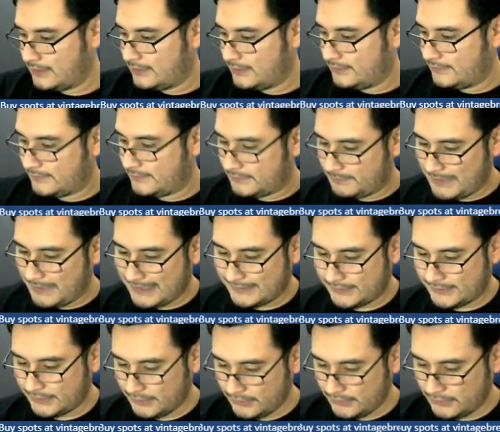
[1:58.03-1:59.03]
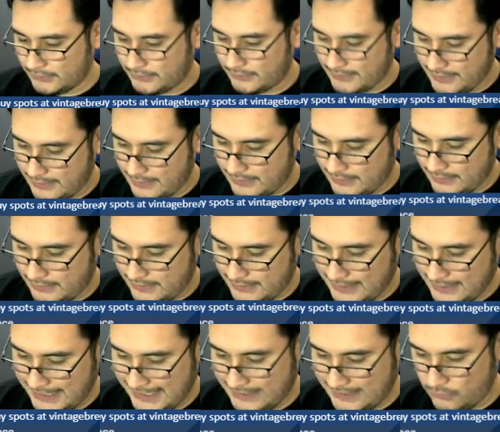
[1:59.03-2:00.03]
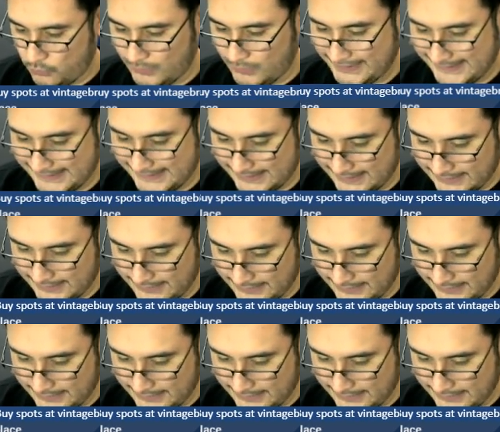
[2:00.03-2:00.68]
Spot two, Ed Whitson